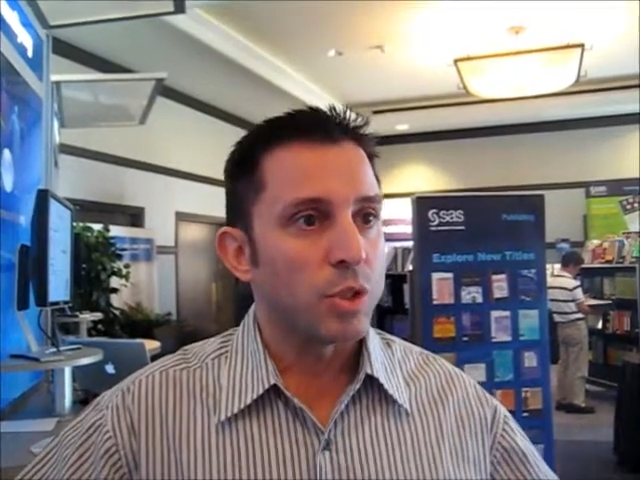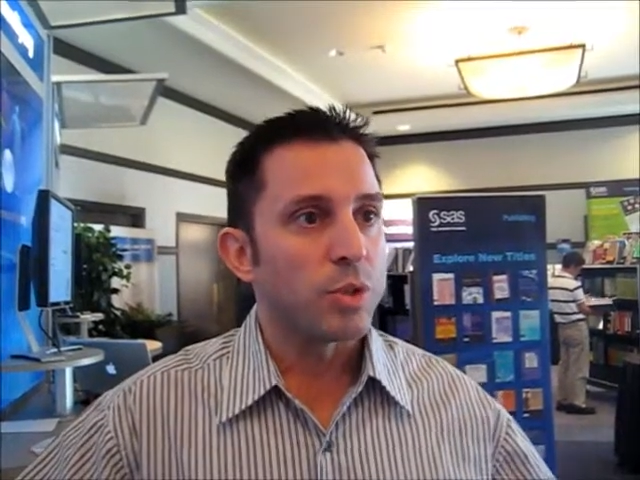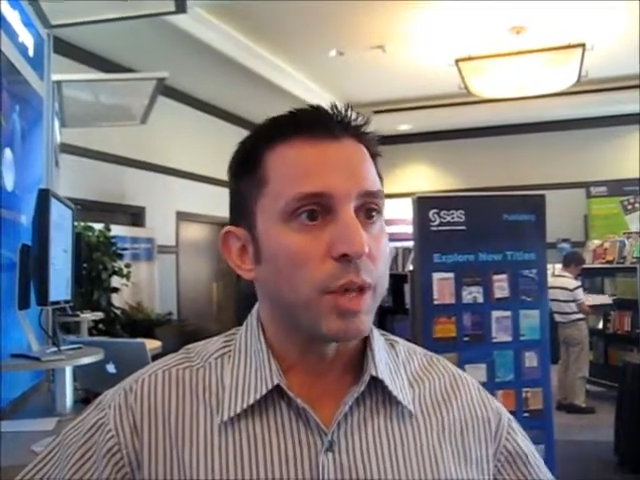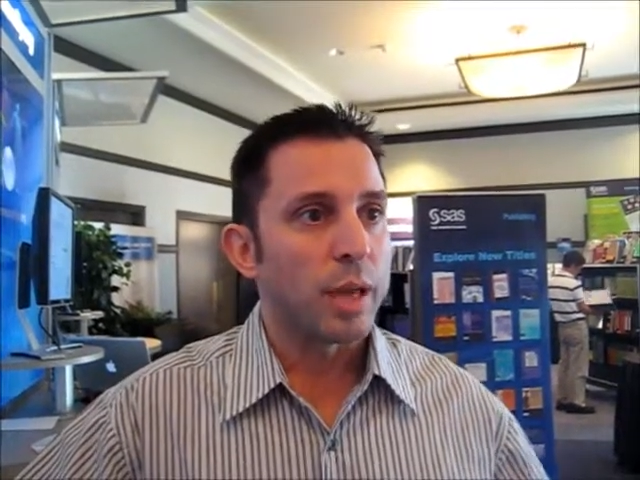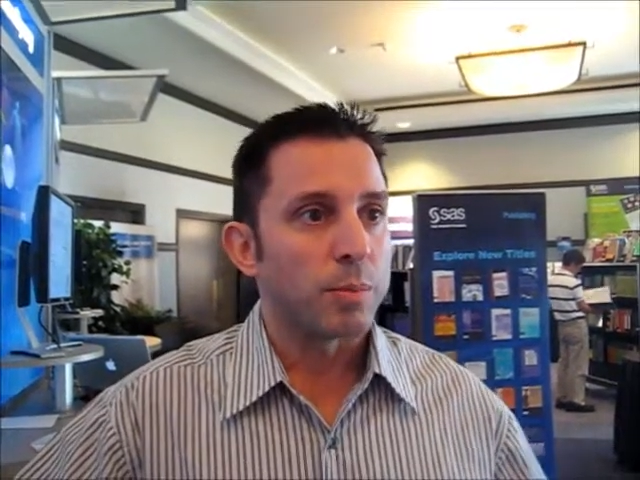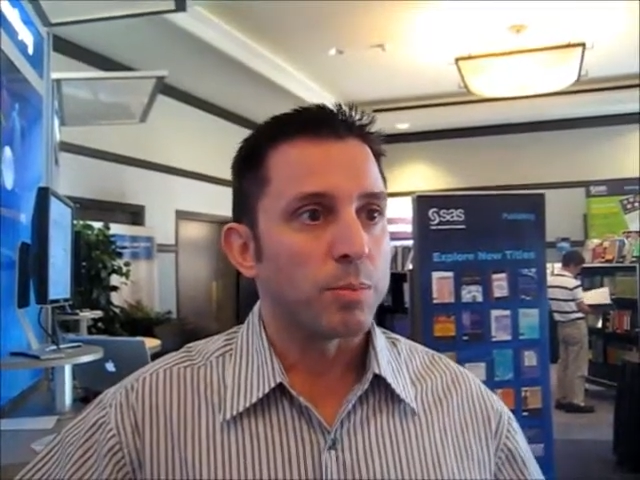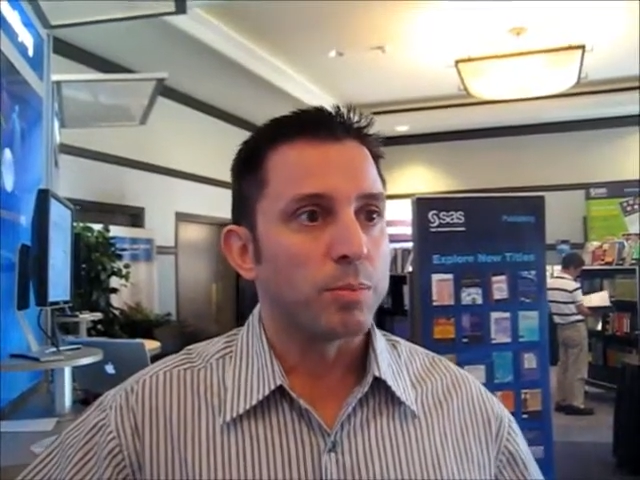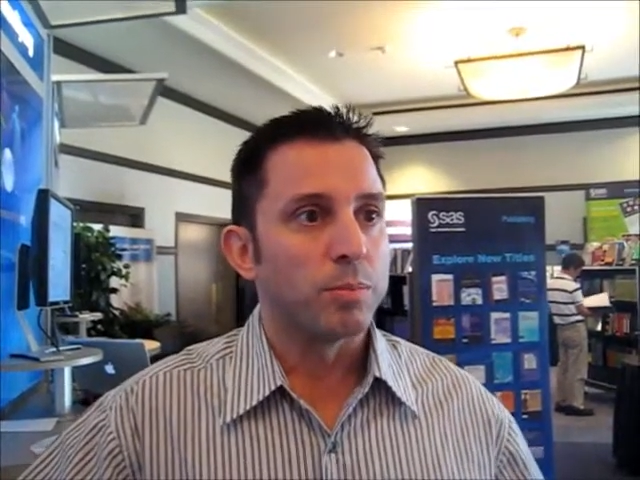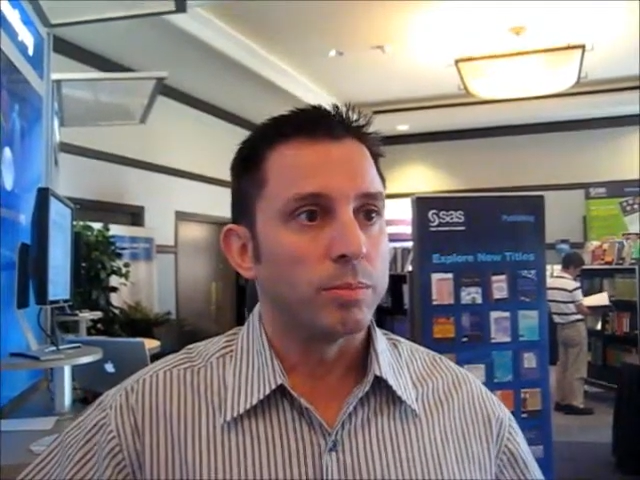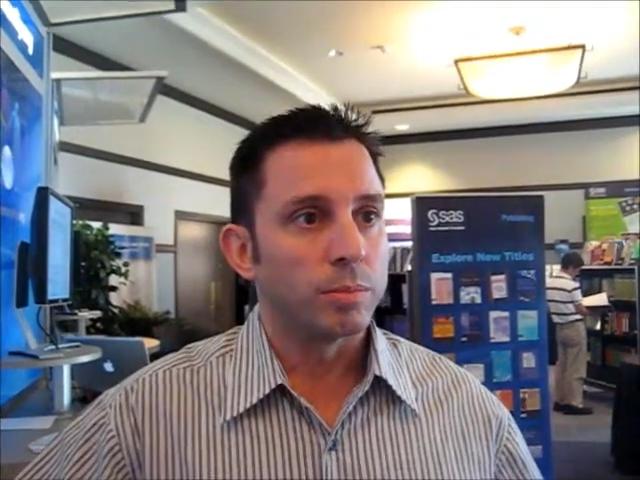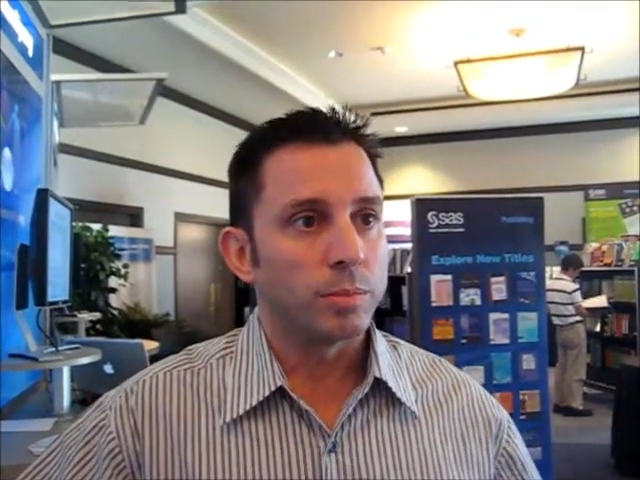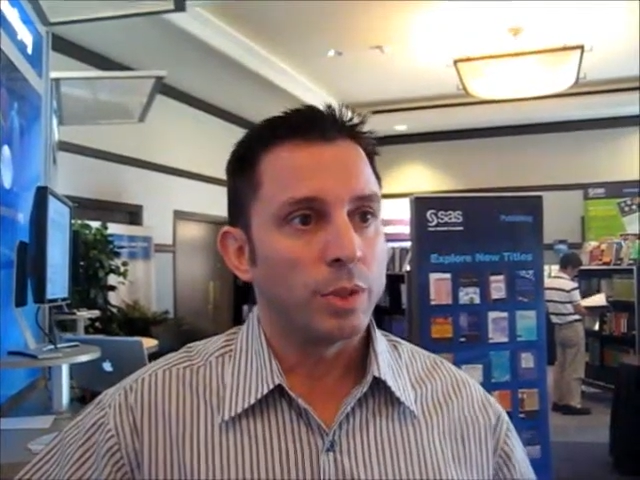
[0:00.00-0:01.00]
do that
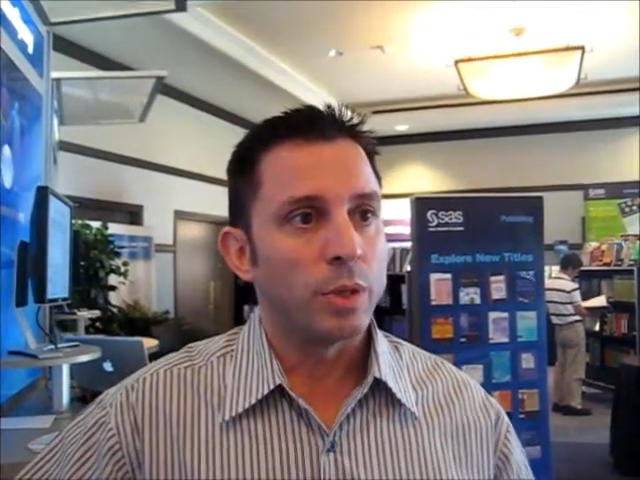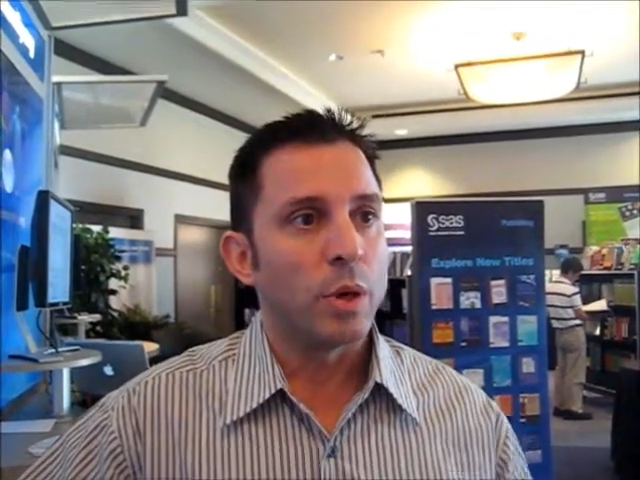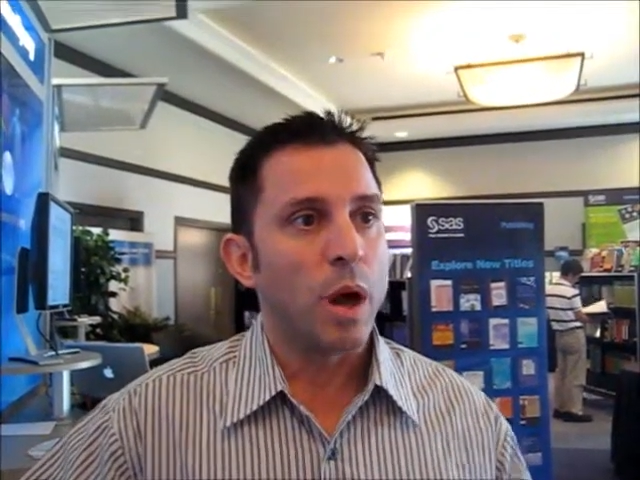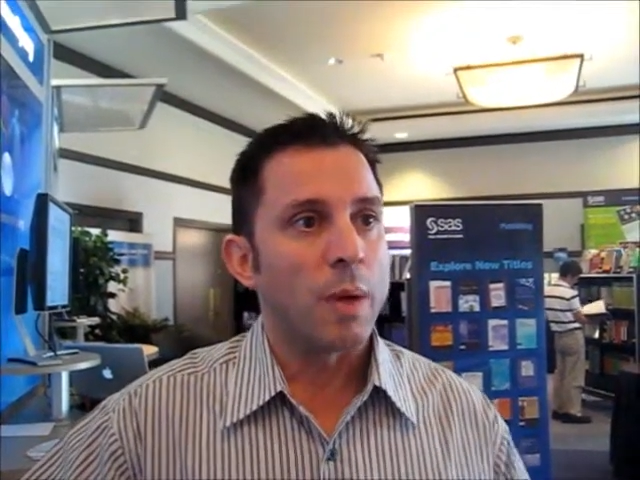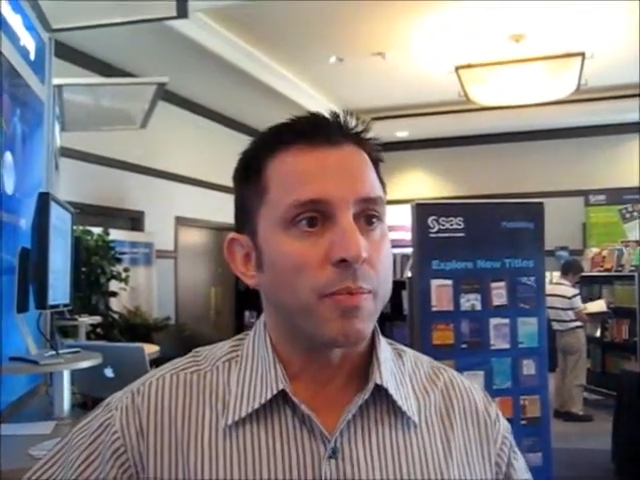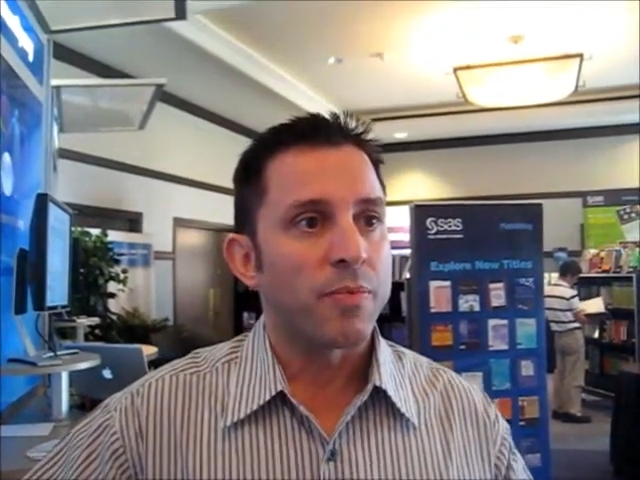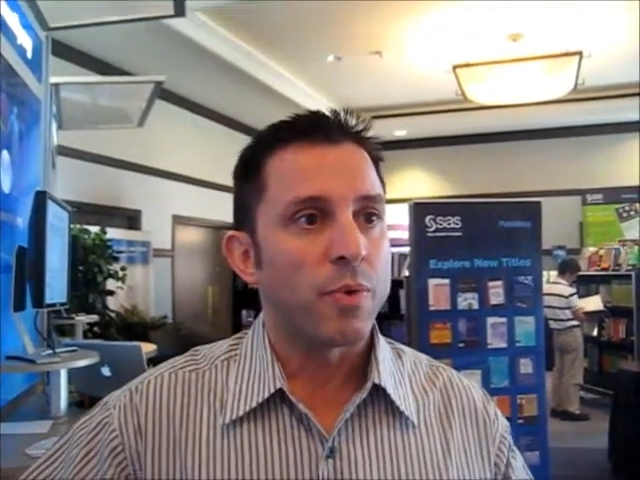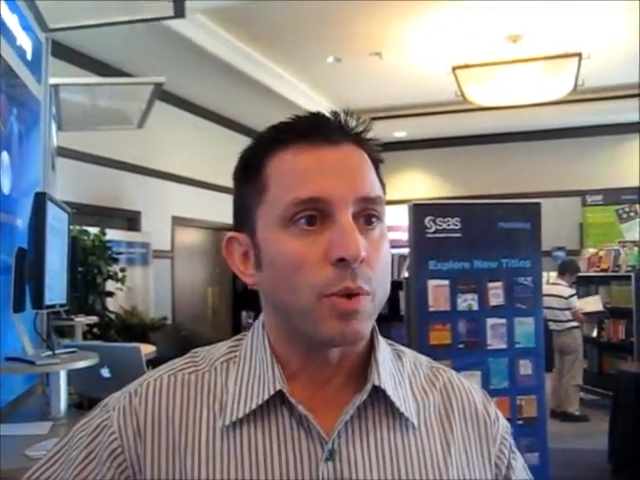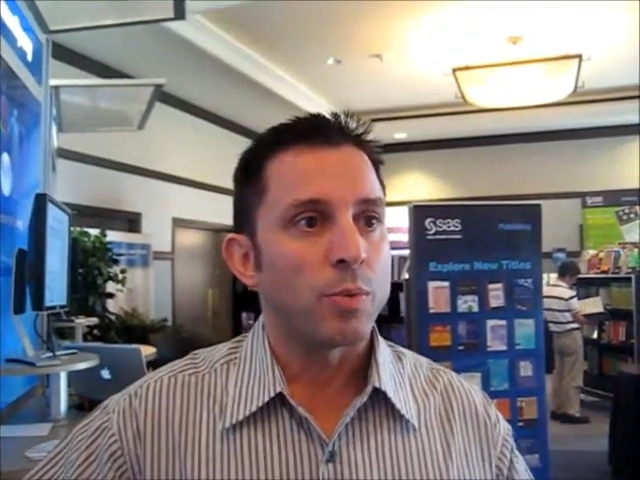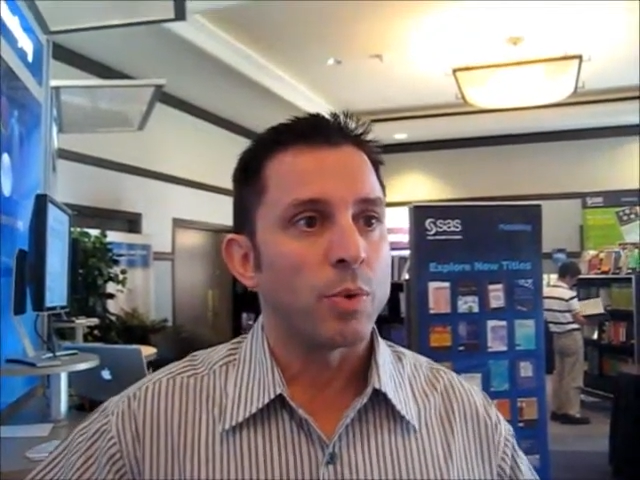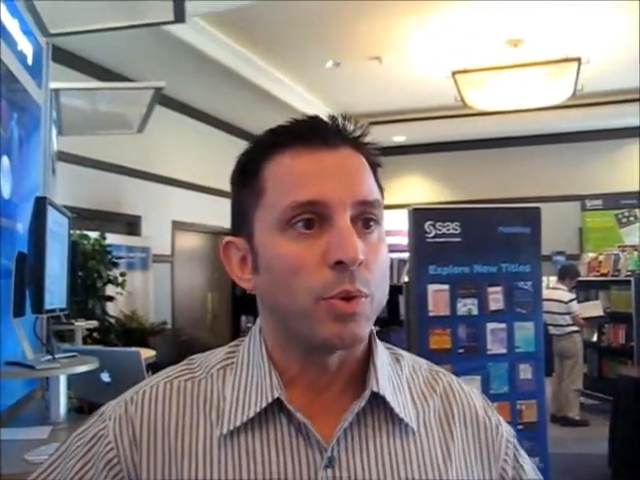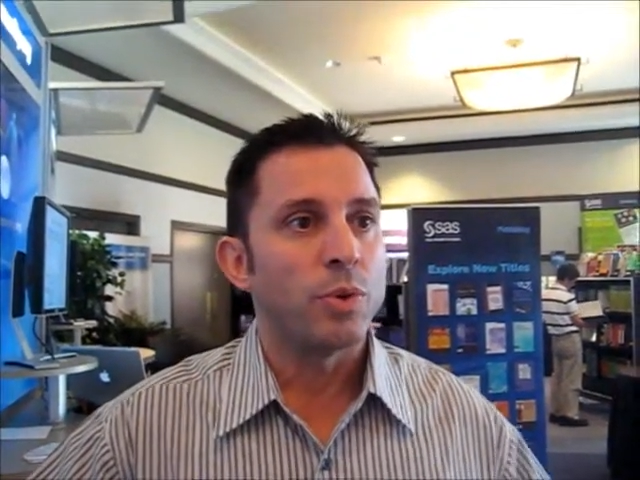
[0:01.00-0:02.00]
up
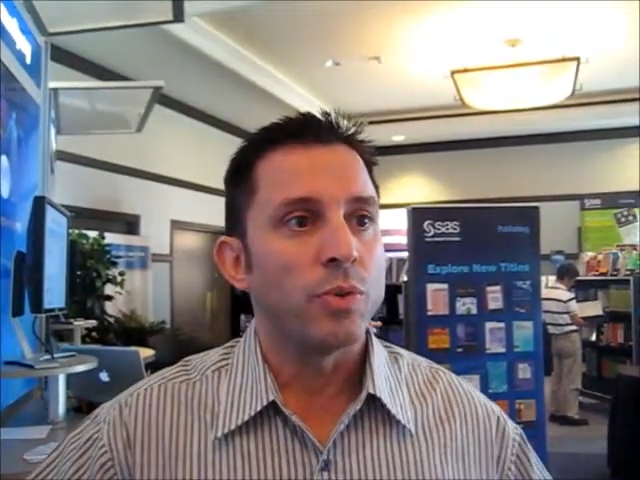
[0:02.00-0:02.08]
front when